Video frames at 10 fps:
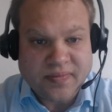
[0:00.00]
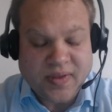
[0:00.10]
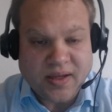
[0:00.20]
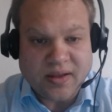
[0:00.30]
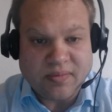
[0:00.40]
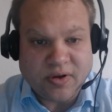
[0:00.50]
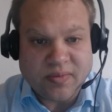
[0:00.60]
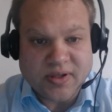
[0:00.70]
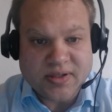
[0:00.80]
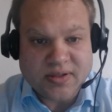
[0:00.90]
in the
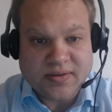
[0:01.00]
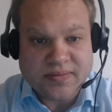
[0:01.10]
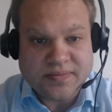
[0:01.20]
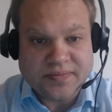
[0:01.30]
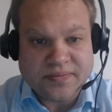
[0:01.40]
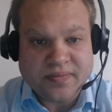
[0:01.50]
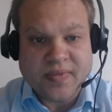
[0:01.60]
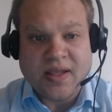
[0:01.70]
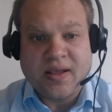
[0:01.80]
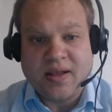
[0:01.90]
moment.
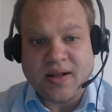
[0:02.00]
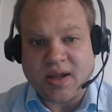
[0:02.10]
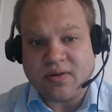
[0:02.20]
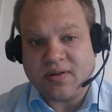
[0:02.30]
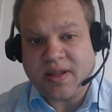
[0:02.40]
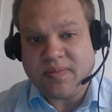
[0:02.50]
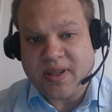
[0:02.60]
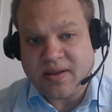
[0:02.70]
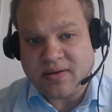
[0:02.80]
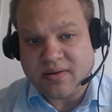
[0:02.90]
Now, let
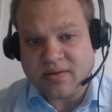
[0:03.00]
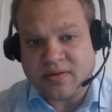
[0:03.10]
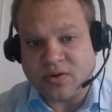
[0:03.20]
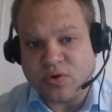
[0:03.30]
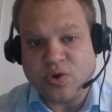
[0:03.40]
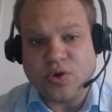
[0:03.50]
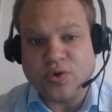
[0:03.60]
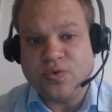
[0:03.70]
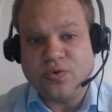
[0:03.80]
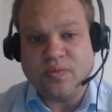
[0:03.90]
me
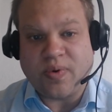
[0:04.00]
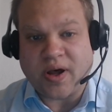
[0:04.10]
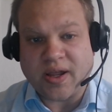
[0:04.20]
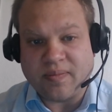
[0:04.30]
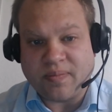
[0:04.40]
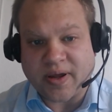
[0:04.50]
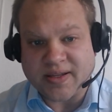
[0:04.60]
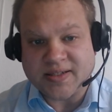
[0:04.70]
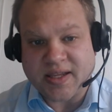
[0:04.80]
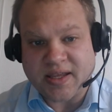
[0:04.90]
conclude by
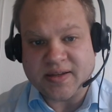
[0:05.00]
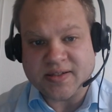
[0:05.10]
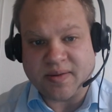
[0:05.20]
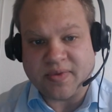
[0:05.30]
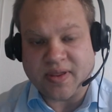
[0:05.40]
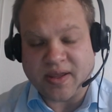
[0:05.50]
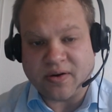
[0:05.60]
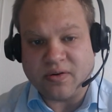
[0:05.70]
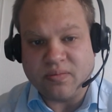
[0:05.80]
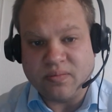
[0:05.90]
saying something
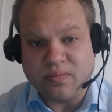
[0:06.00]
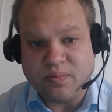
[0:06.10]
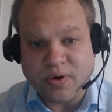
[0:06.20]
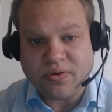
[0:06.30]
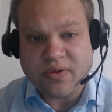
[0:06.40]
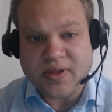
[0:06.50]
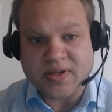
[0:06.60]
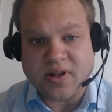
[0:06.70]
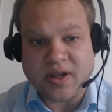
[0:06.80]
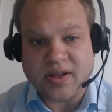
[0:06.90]
here. Both of these
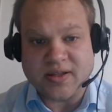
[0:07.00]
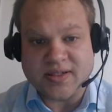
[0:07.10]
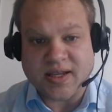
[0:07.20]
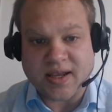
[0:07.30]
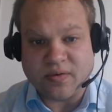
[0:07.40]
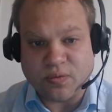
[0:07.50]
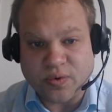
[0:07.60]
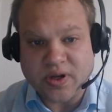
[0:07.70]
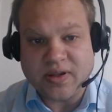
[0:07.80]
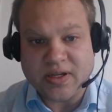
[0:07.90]
clients had
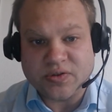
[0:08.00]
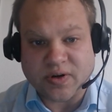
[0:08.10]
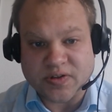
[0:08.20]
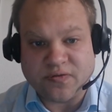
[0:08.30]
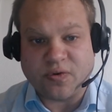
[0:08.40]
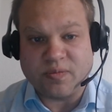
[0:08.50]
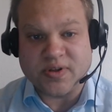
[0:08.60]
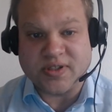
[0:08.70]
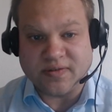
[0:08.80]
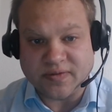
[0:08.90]
really
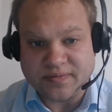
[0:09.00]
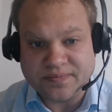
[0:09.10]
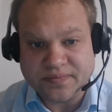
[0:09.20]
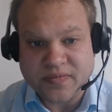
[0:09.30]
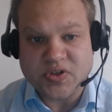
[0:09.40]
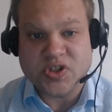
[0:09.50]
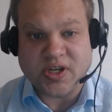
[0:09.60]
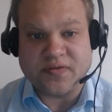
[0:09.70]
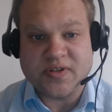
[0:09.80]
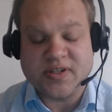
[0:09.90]
transformative
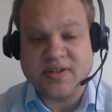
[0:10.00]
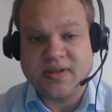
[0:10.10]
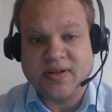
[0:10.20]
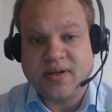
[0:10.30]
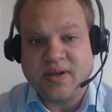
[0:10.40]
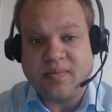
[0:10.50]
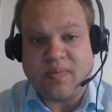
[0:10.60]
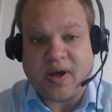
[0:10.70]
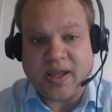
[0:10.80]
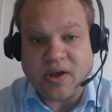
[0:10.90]
shifts
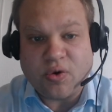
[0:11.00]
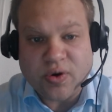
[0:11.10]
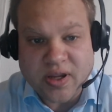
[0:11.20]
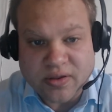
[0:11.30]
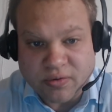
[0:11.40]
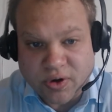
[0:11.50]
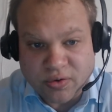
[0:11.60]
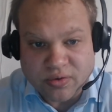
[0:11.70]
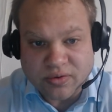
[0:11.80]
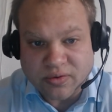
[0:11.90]
by owning their
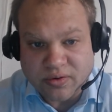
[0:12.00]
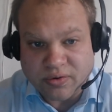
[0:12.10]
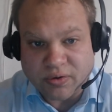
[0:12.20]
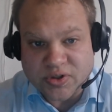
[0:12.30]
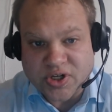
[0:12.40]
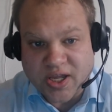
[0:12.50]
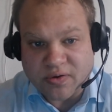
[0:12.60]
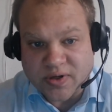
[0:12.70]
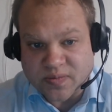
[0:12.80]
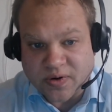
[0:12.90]
own shadow
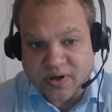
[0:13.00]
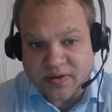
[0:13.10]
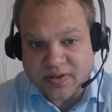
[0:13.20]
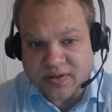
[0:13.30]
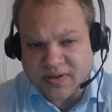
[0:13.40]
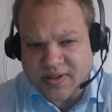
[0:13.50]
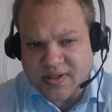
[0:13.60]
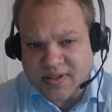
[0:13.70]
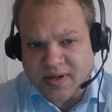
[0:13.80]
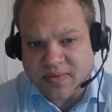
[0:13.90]
experiences. So this
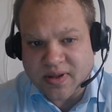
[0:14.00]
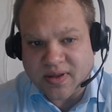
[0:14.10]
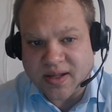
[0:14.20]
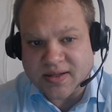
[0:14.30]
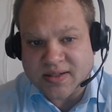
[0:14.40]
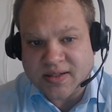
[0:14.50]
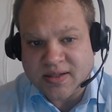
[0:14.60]
is something that's